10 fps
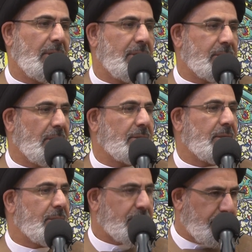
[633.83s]
He's not
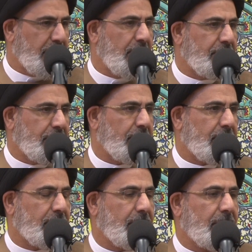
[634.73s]
a disbeliever,
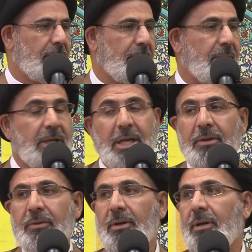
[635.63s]

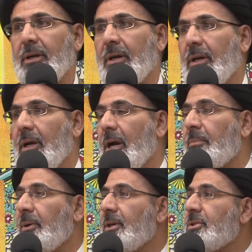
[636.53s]
neither a
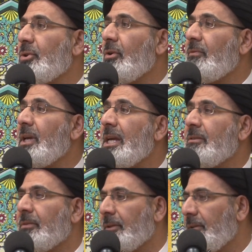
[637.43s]
person of
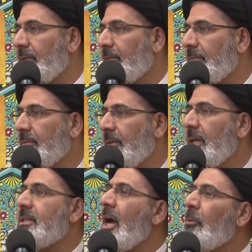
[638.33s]
evil.
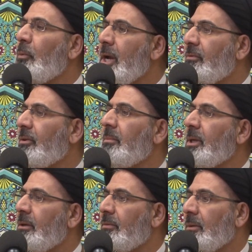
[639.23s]
He's away
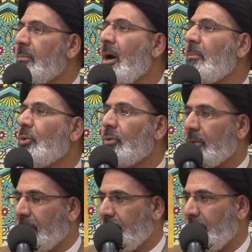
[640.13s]
from evil.
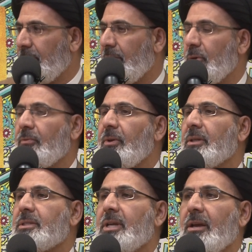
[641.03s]
Ma'moon, you
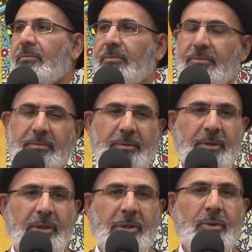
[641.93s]
feel safe.
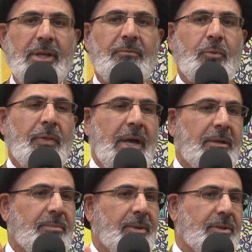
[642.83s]
You live with
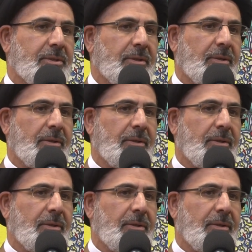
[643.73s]
that person.